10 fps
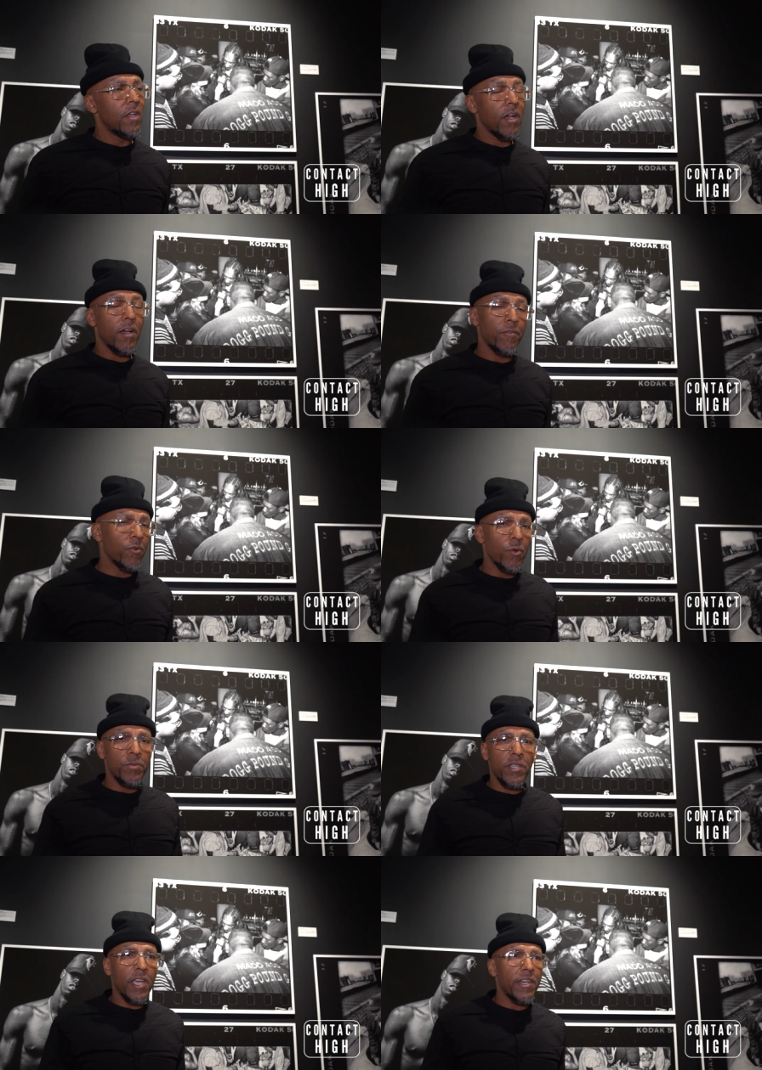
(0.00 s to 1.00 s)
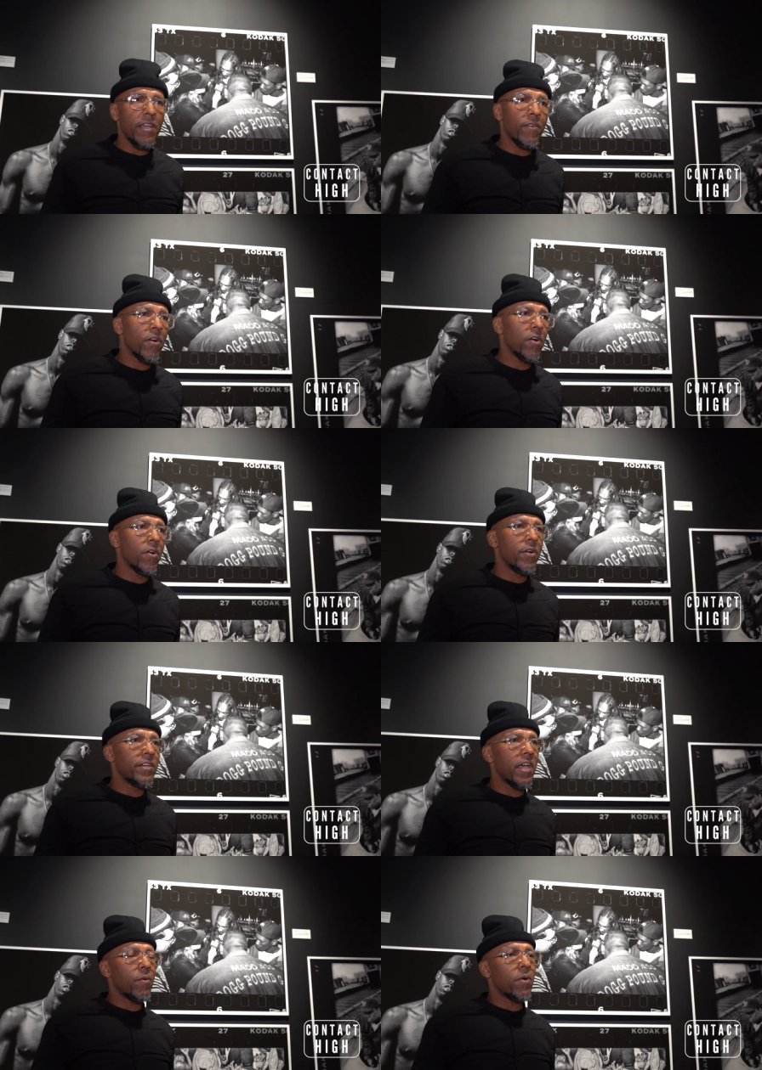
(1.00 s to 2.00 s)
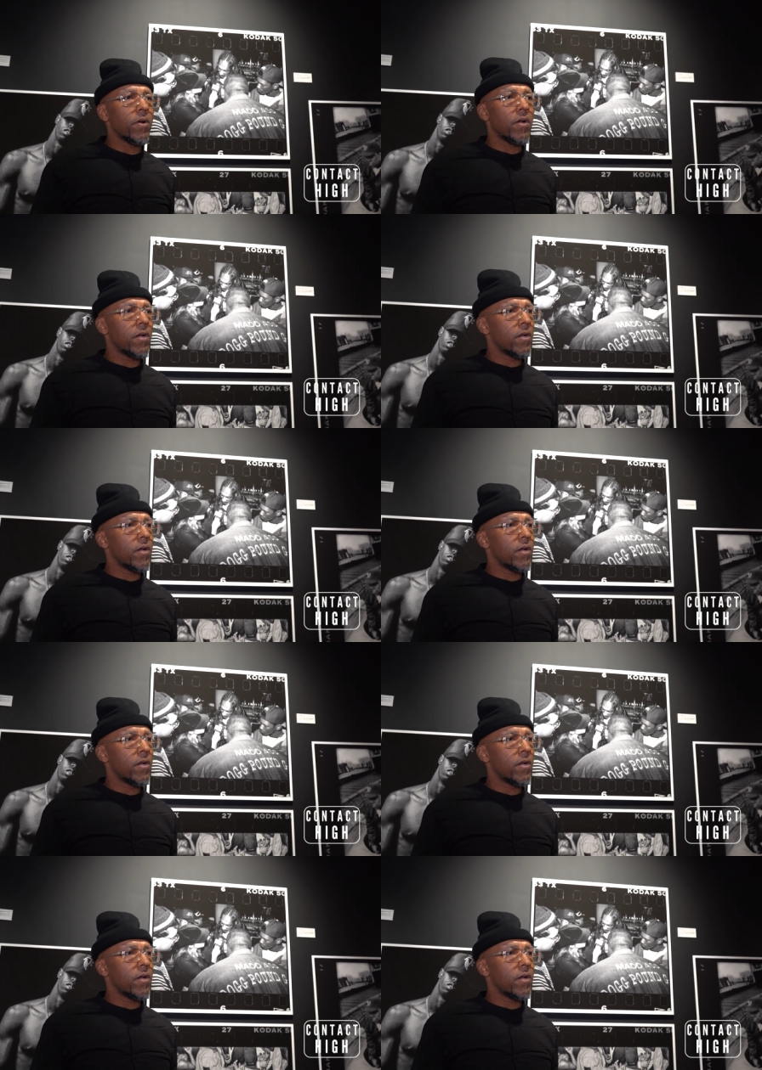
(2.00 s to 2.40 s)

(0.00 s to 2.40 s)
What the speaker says: of groups that I never heard that were,